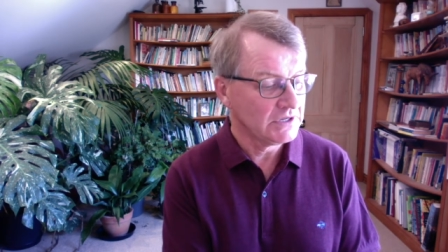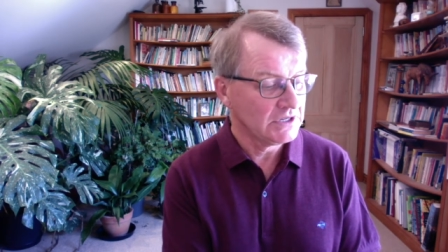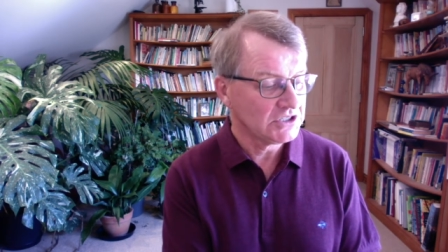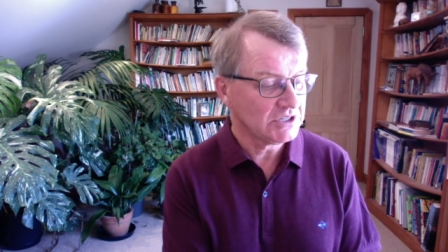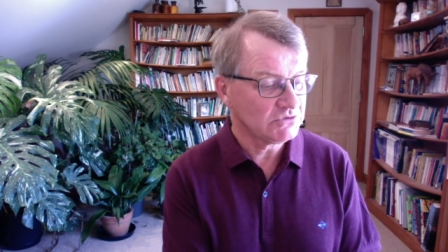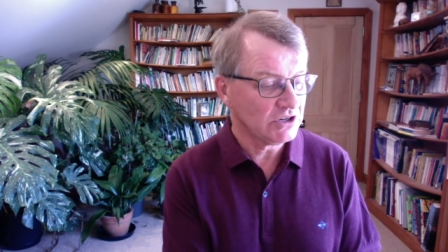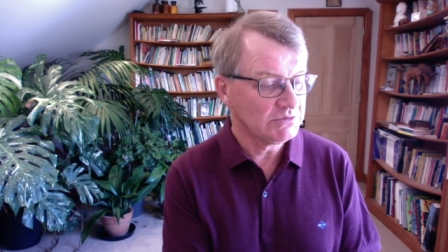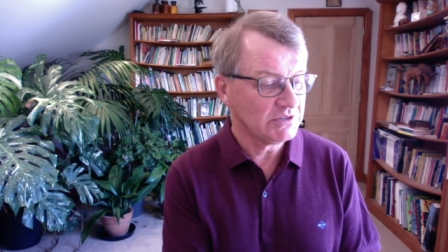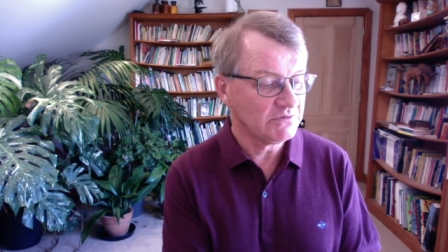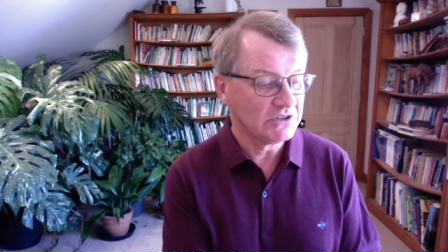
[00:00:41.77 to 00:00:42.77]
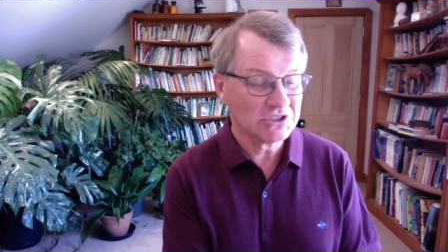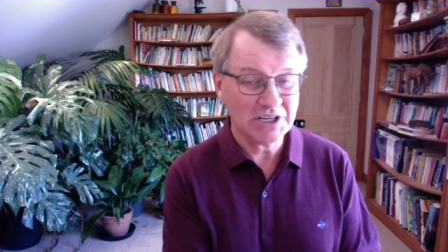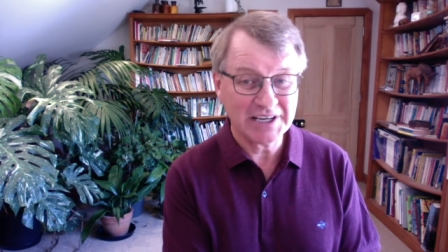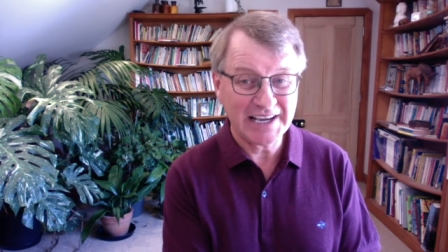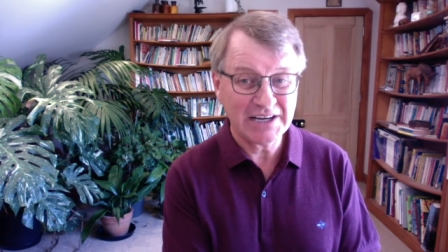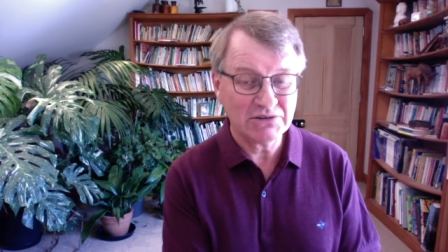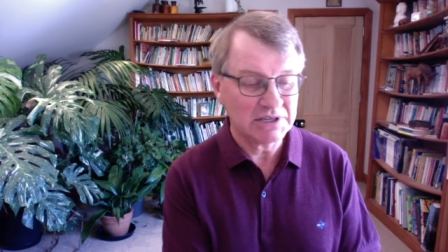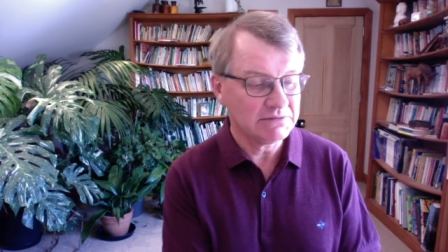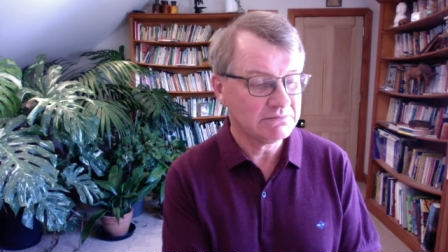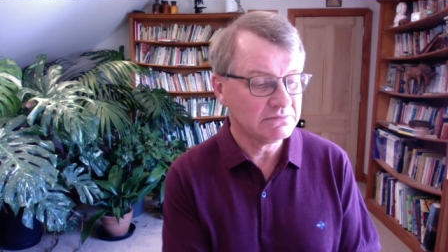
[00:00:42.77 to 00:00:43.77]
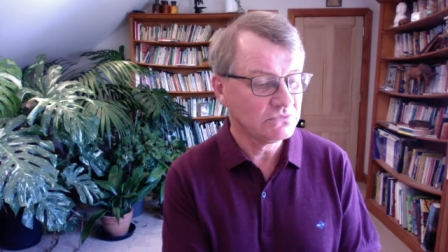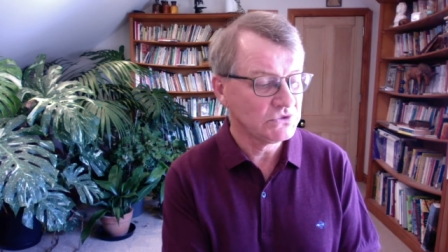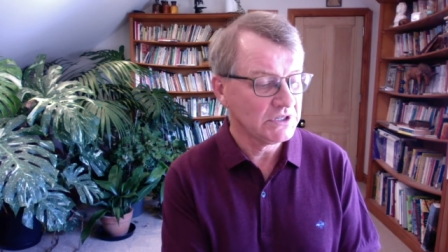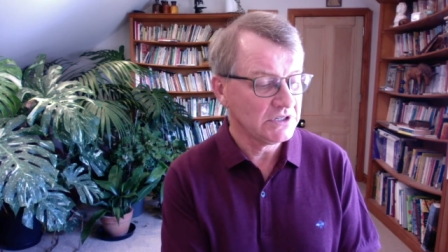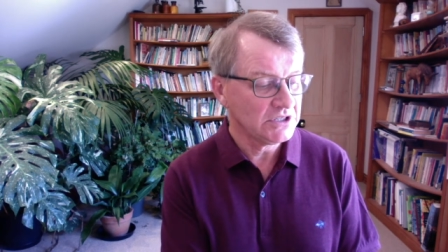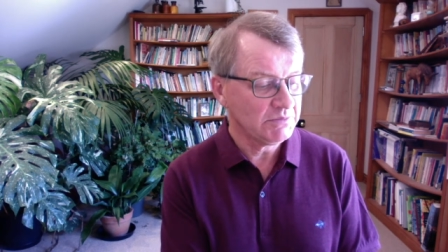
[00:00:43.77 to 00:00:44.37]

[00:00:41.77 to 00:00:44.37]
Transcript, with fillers: Sometimes it feels like hourly. The